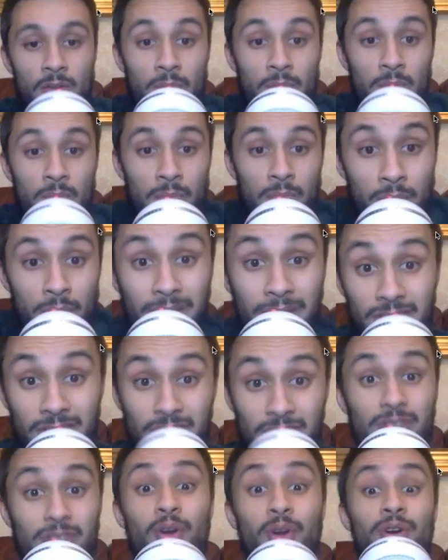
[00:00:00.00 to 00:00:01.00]

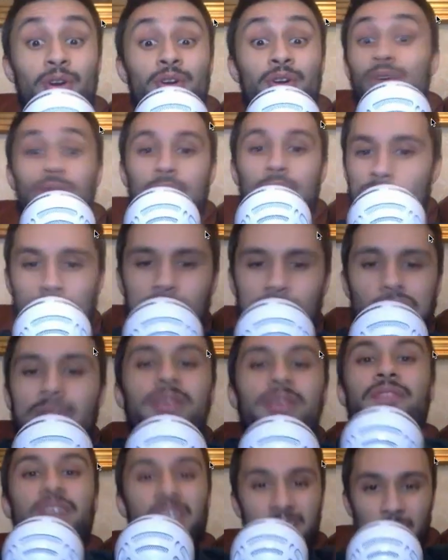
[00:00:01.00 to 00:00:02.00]

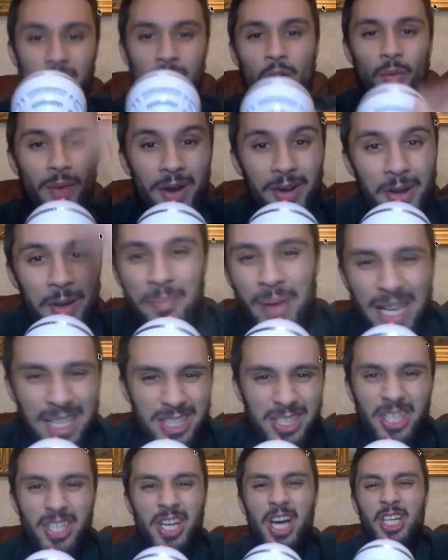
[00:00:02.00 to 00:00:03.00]
Mr. Invest a Lot, welcome
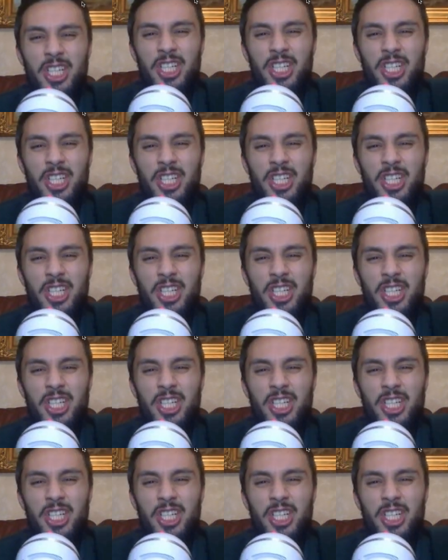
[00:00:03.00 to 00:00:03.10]
back to the